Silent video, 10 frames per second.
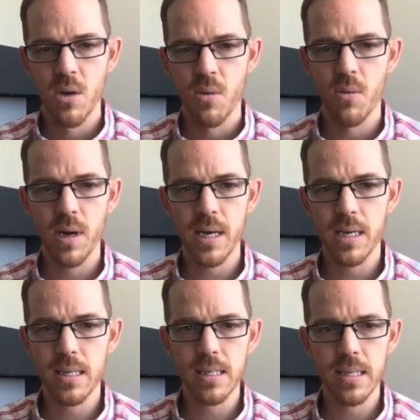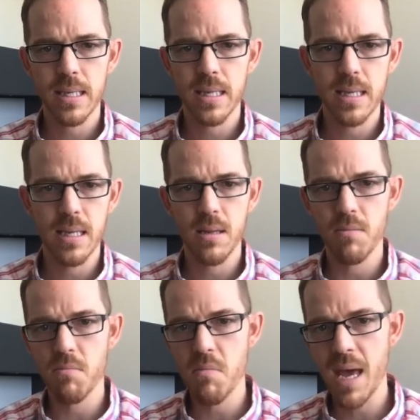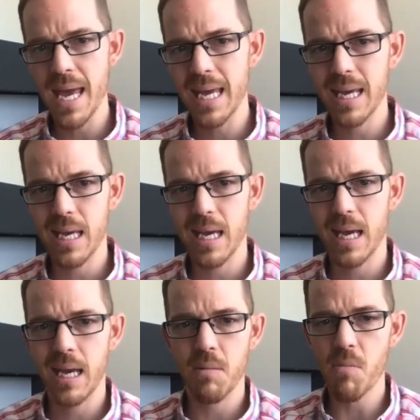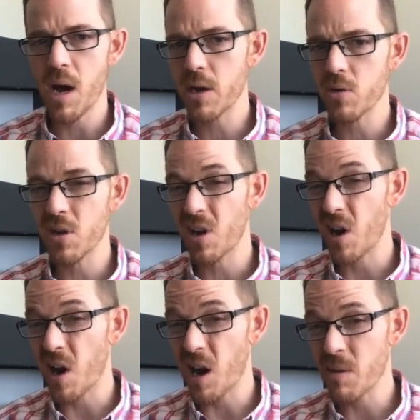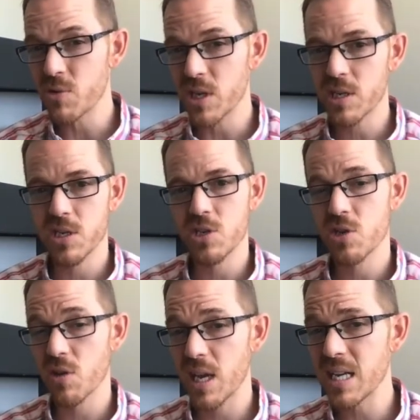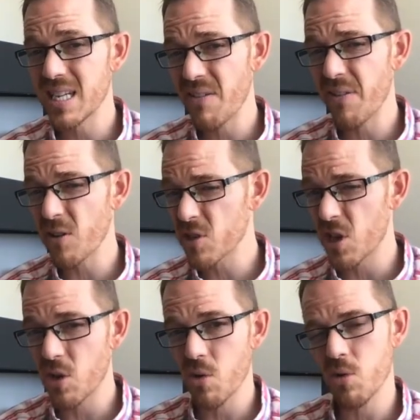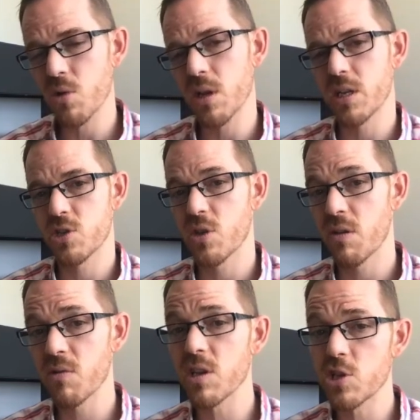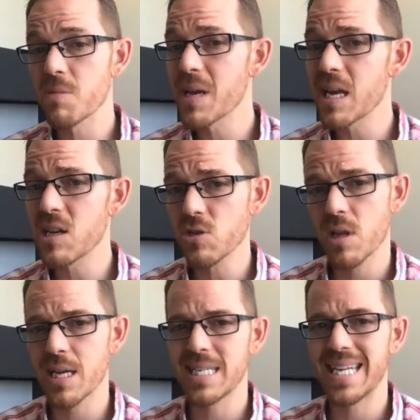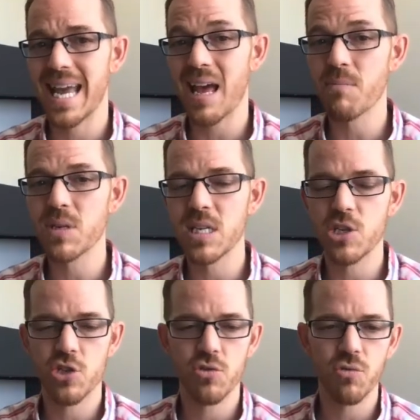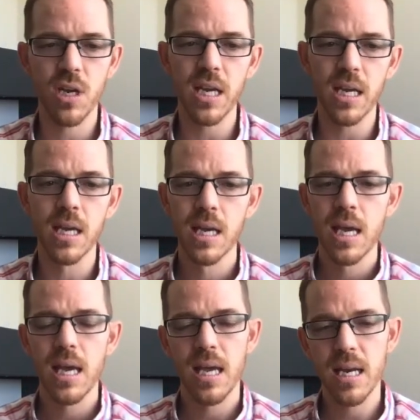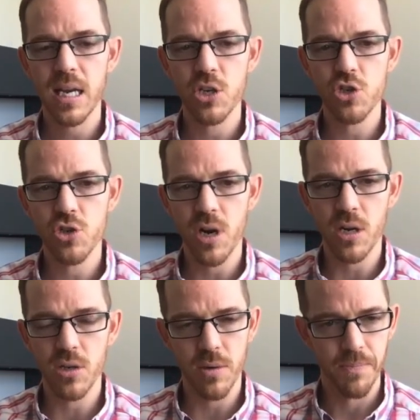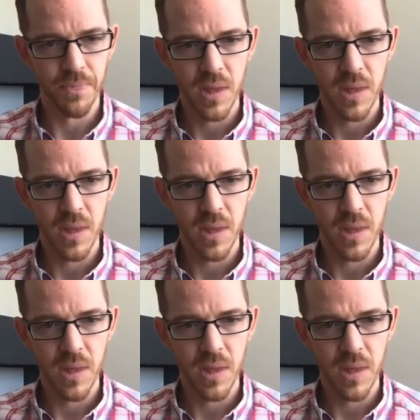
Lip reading: Well, make and model are objects, and so they default to null, and so they really should be initialized to empty string in a constructor.